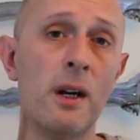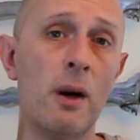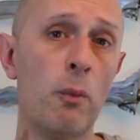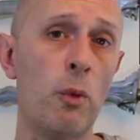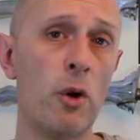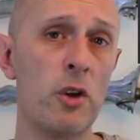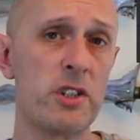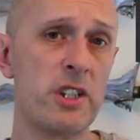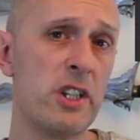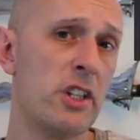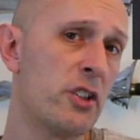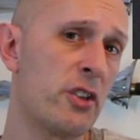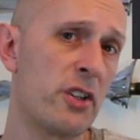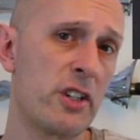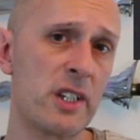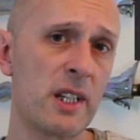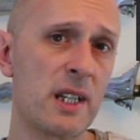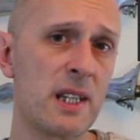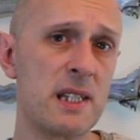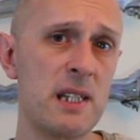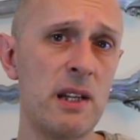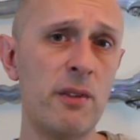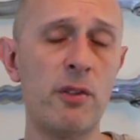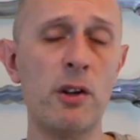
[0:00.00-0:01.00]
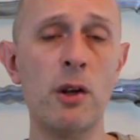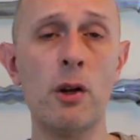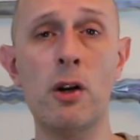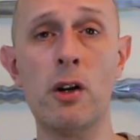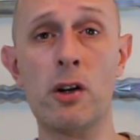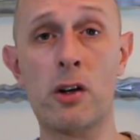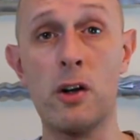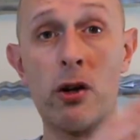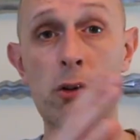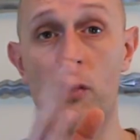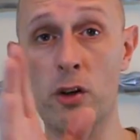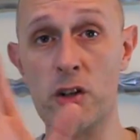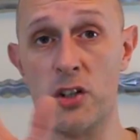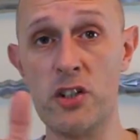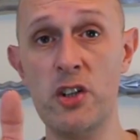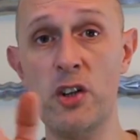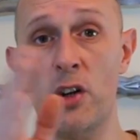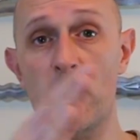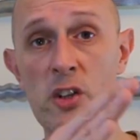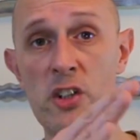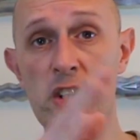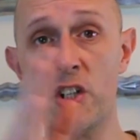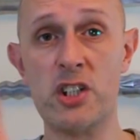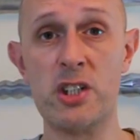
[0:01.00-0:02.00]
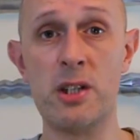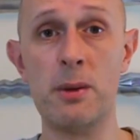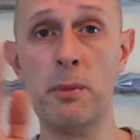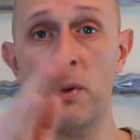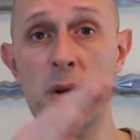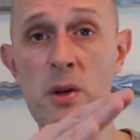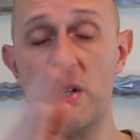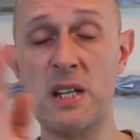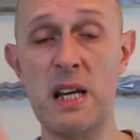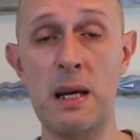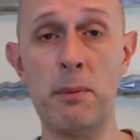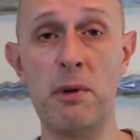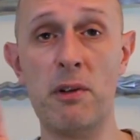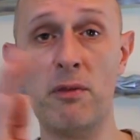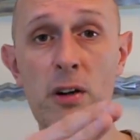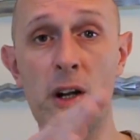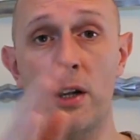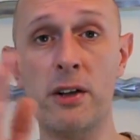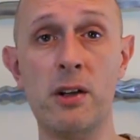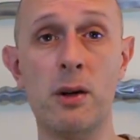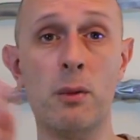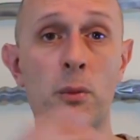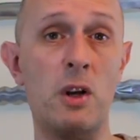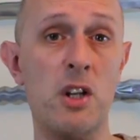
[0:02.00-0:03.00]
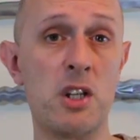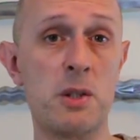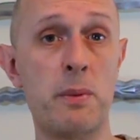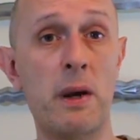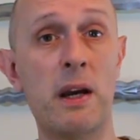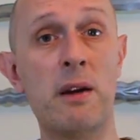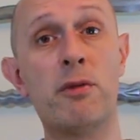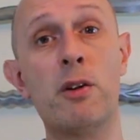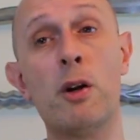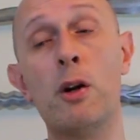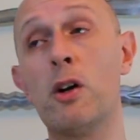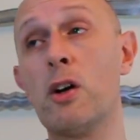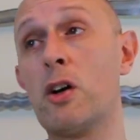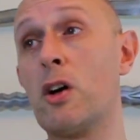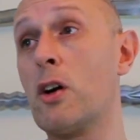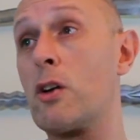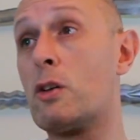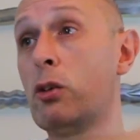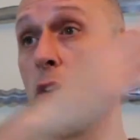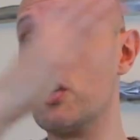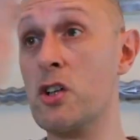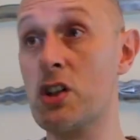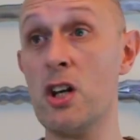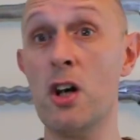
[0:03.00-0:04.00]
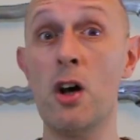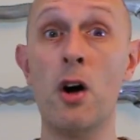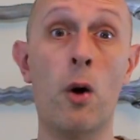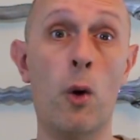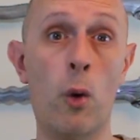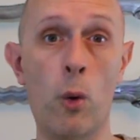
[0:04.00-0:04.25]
and what's interesting is if you look across not just the Museum of London ones but if you look across